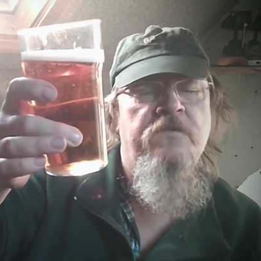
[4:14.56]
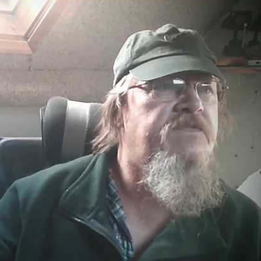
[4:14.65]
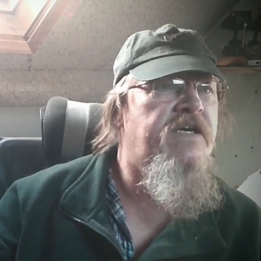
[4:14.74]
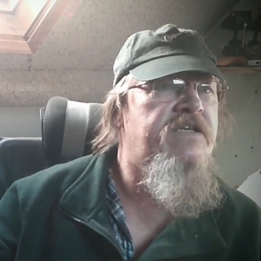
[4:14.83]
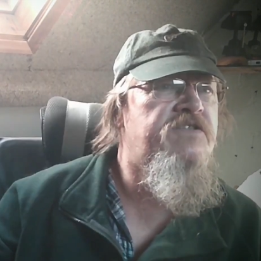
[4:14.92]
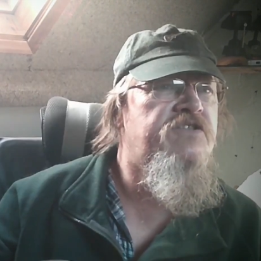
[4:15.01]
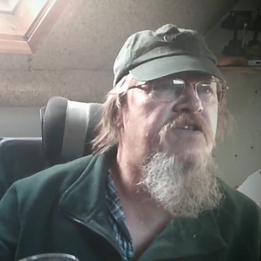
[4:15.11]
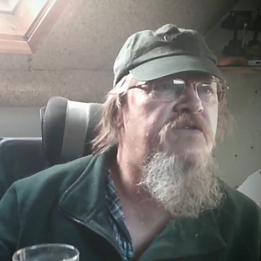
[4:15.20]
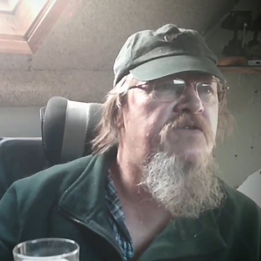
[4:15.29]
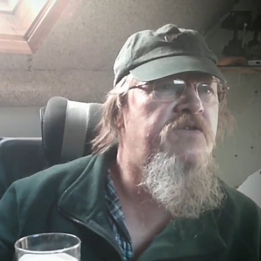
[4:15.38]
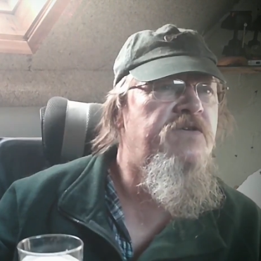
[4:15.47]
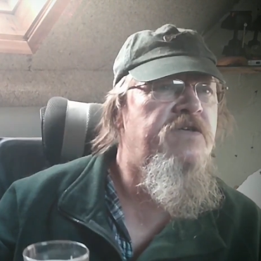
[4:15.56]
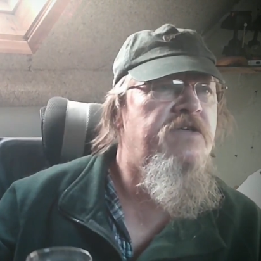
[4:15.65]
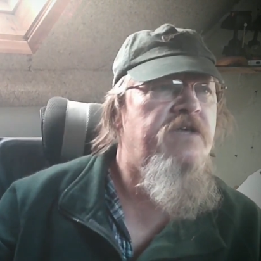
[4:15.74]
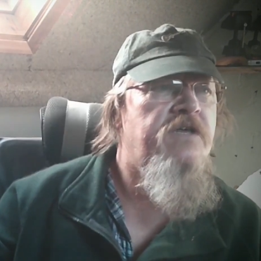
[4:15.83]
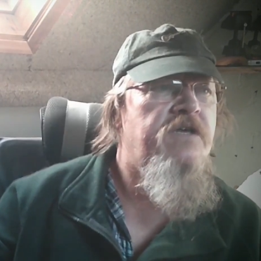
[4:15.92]
And so,
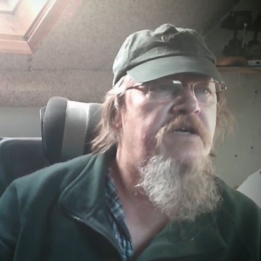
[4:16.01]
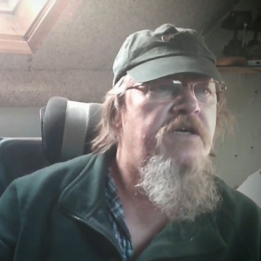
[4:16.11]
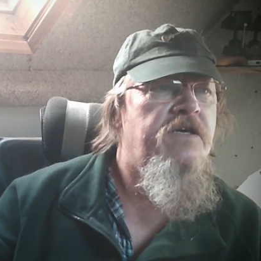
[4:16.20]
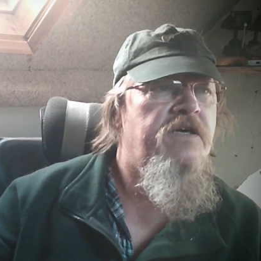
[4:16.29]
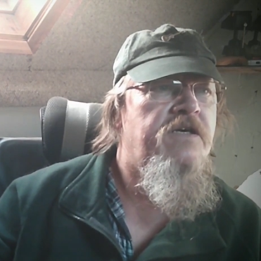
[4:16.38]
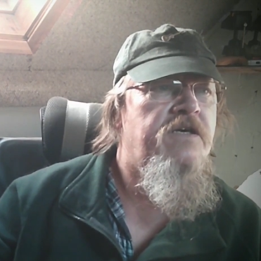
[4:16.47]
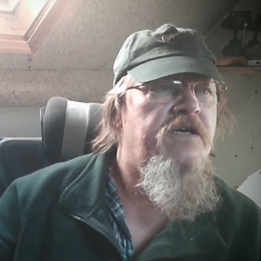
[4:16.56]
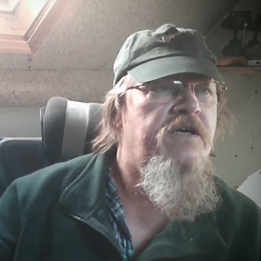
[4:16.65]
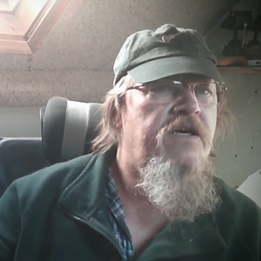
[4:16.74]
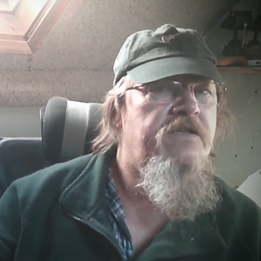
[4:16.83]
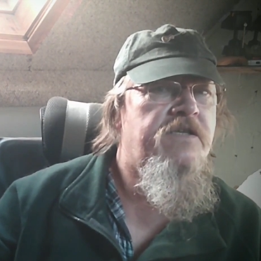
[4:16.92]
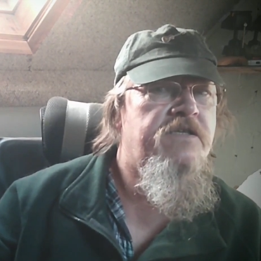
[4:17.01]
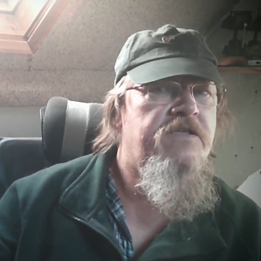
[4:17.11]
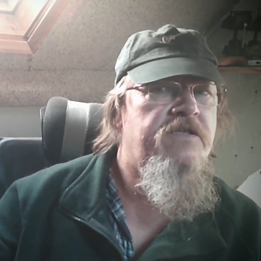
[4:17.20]
I think